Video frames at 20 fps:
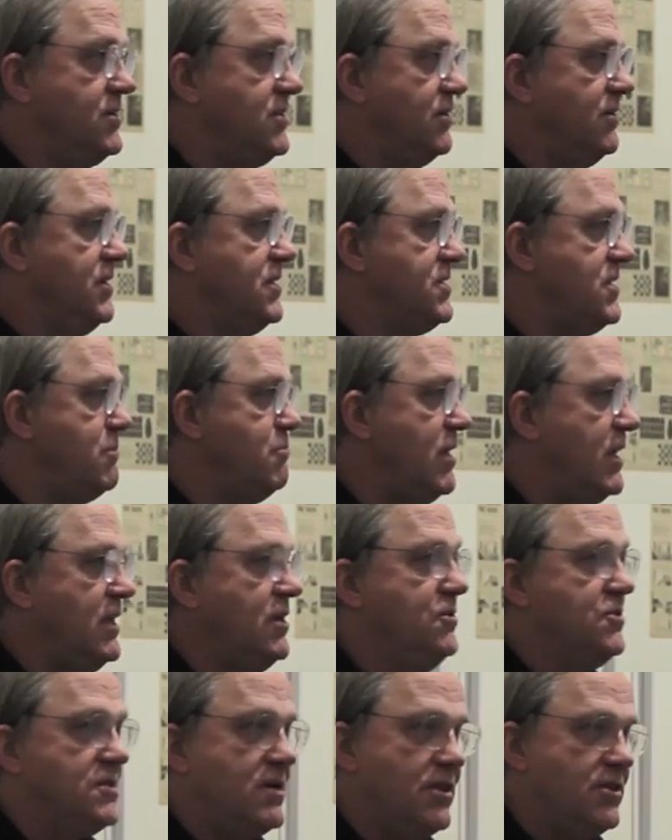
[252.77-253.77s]
So he's somebody
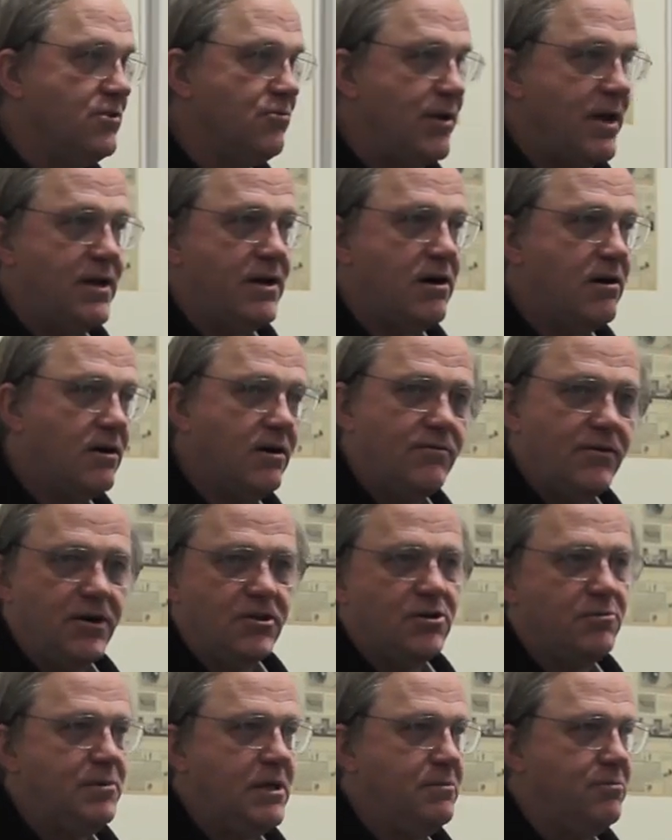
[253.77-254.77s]
who's on the radar of
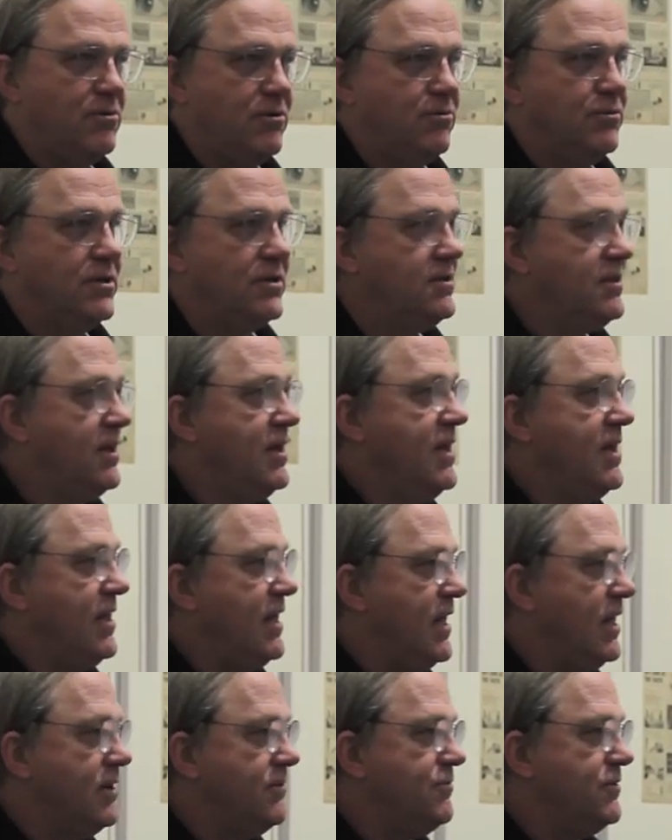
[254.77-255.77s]
other people with
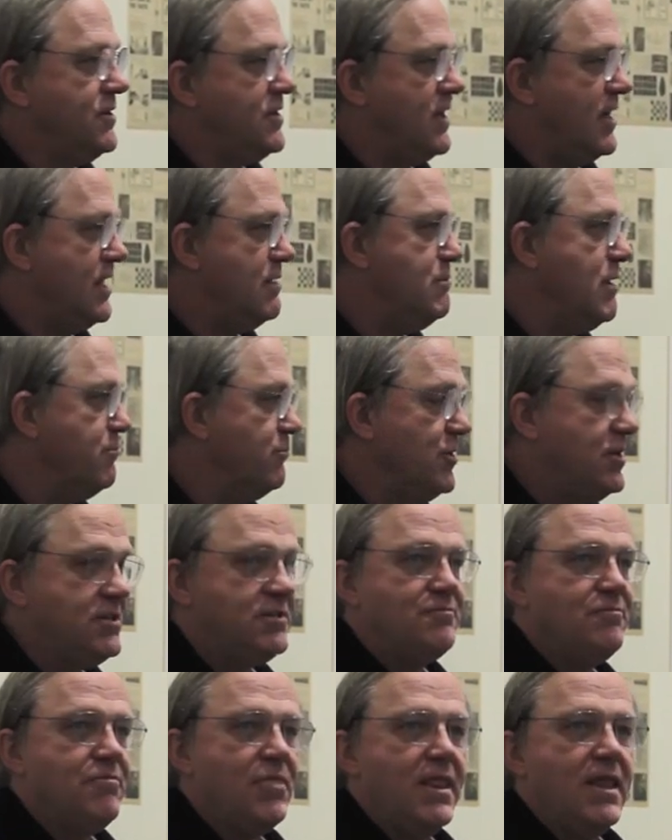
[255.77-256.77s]
elephantine
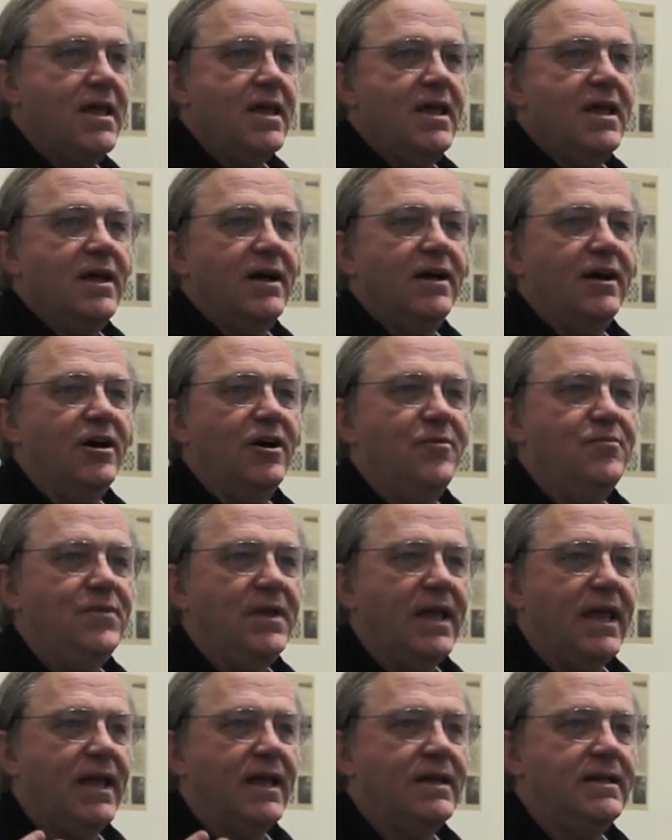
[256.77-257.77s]
memories. Um,
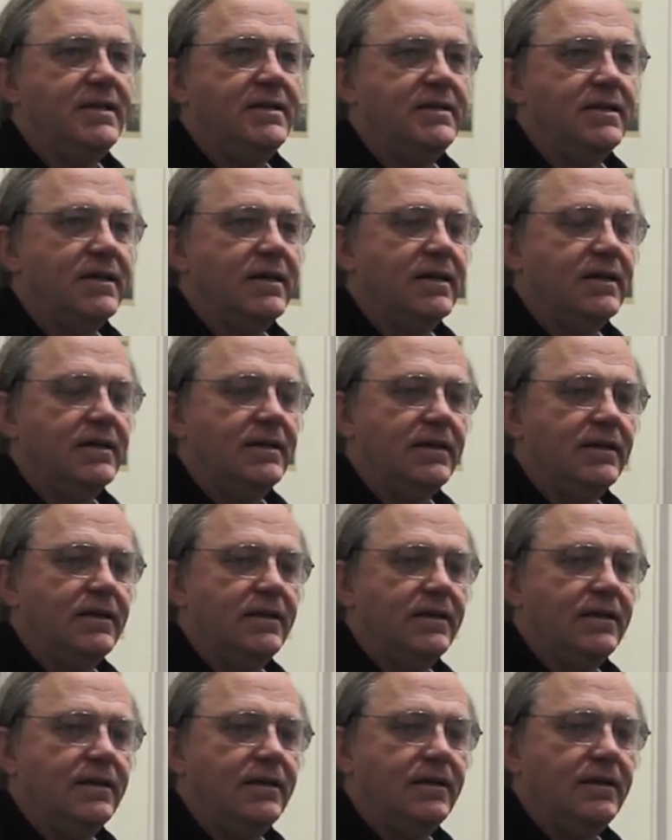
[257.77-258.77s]
and uh,
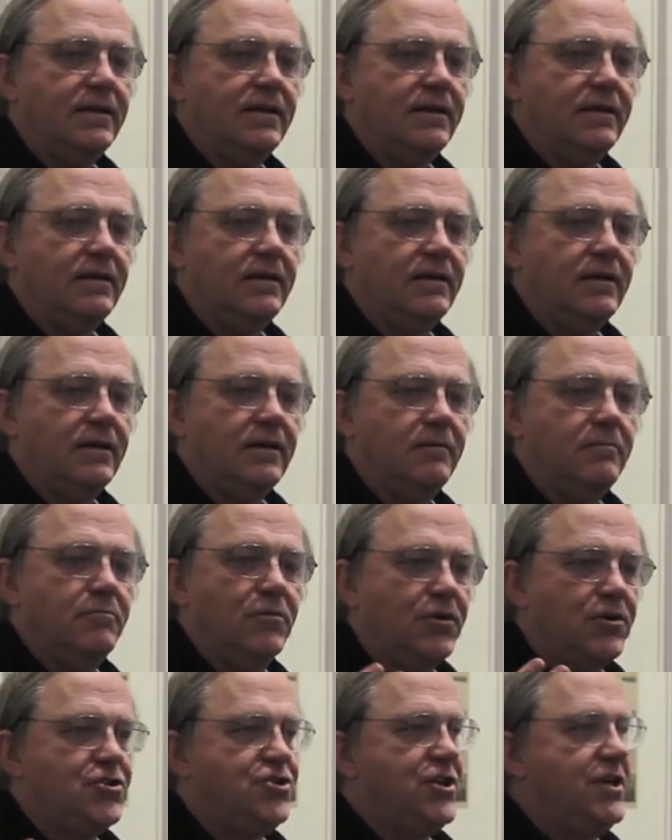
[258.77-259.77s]

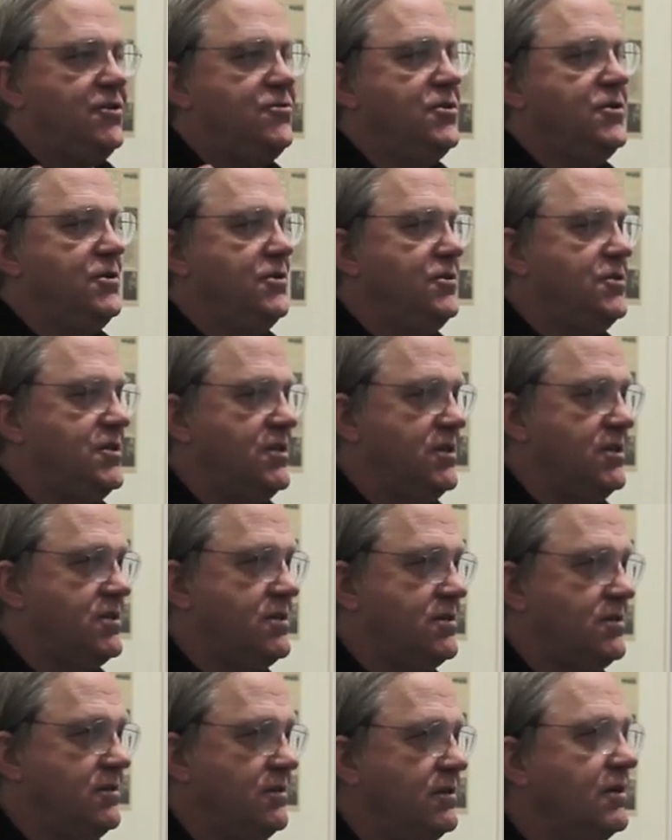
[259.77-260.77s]
Murch
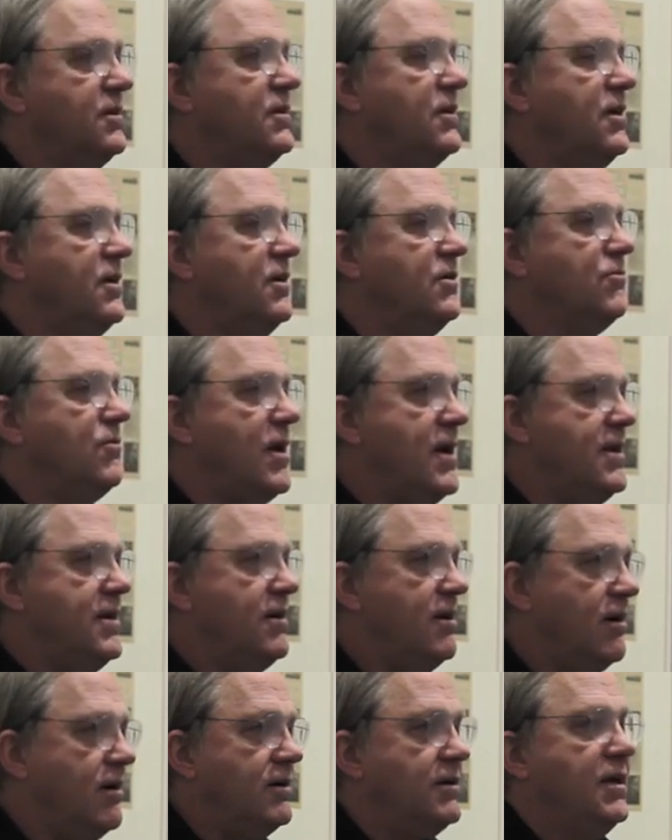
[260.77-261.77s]
introduces uh,
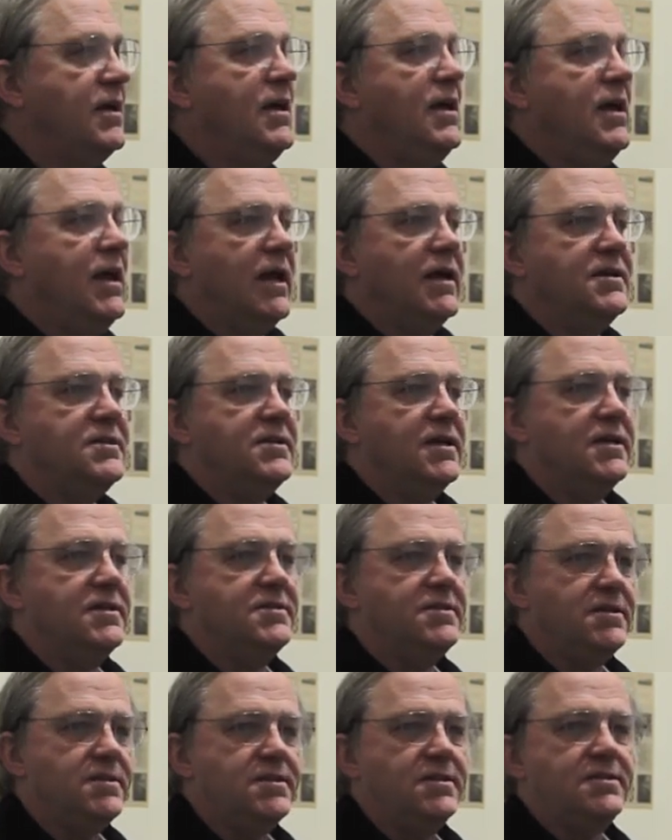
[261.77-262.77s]
Reinhardt and
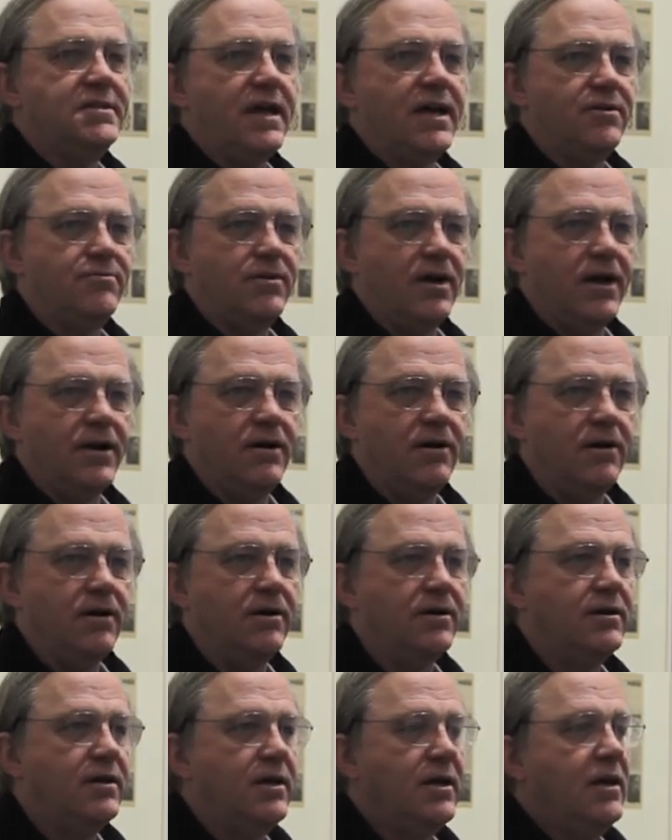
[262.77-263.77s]
says, This is Ad
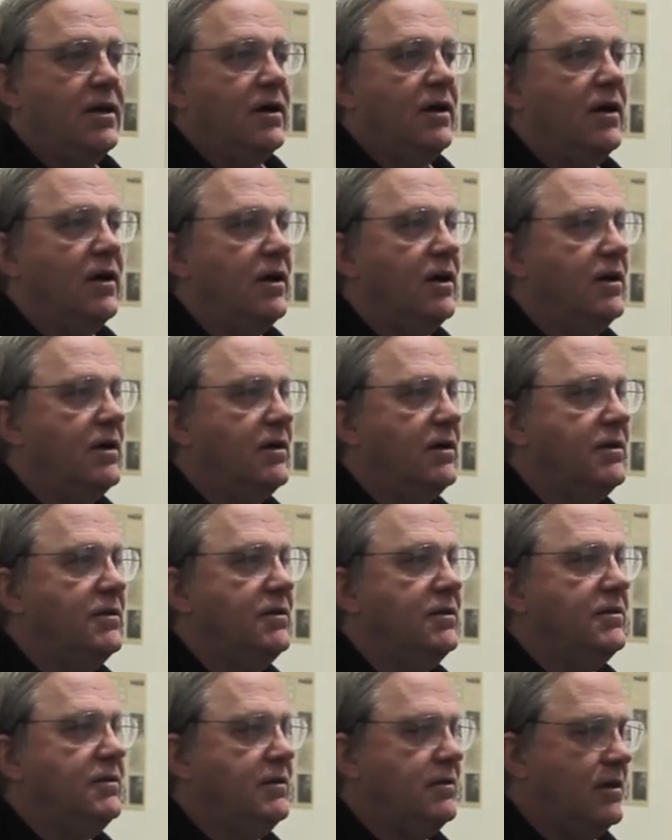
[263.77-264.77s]
Reinhardt. Uh,
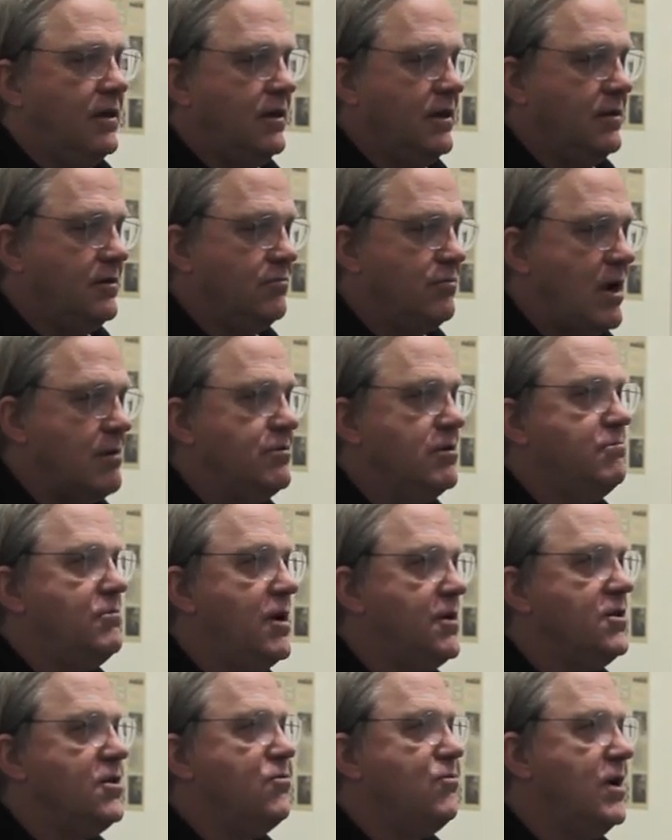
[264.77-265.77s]
uh, Robert
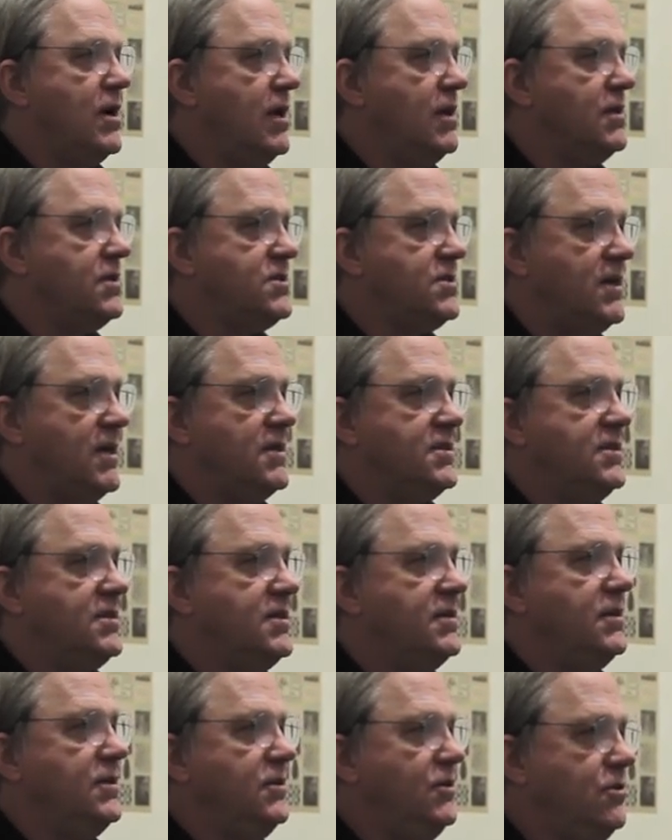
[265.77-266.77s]
Motherwell says
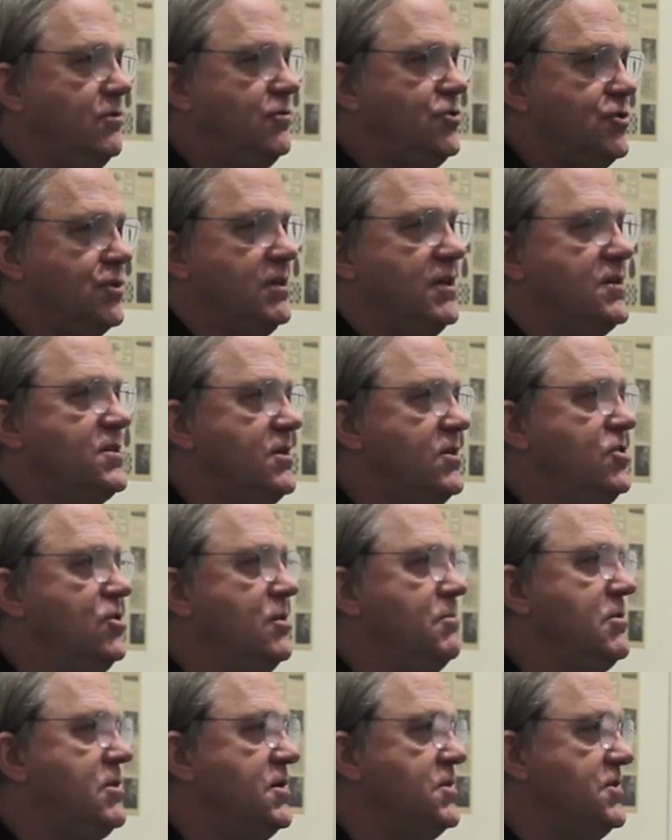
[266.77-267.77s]
you should listen to
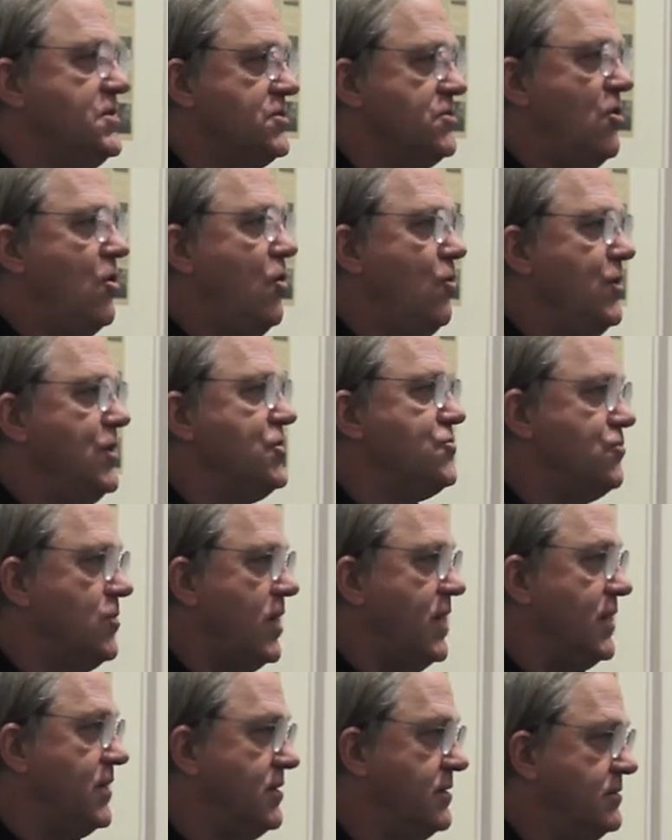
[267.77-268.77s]
him because he's always
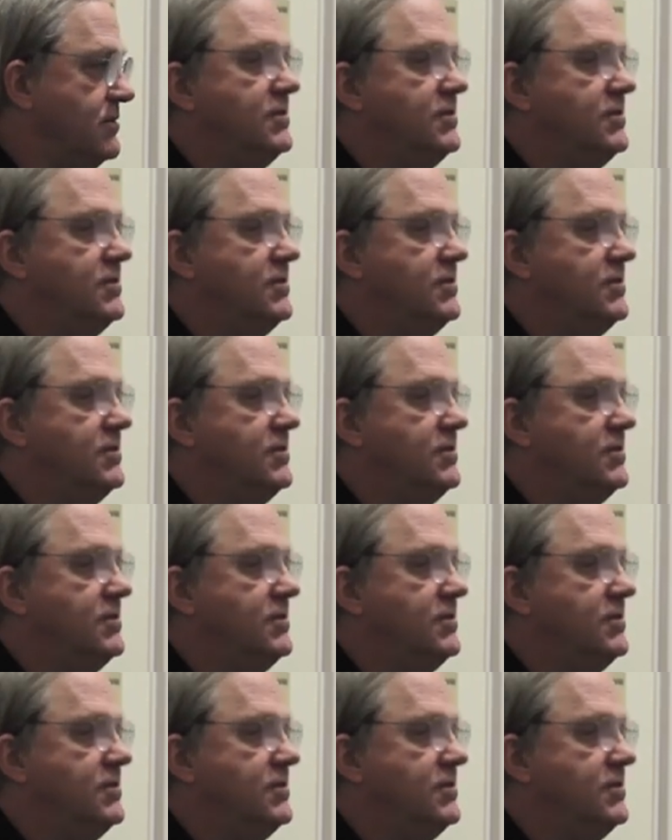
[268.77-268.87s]
right.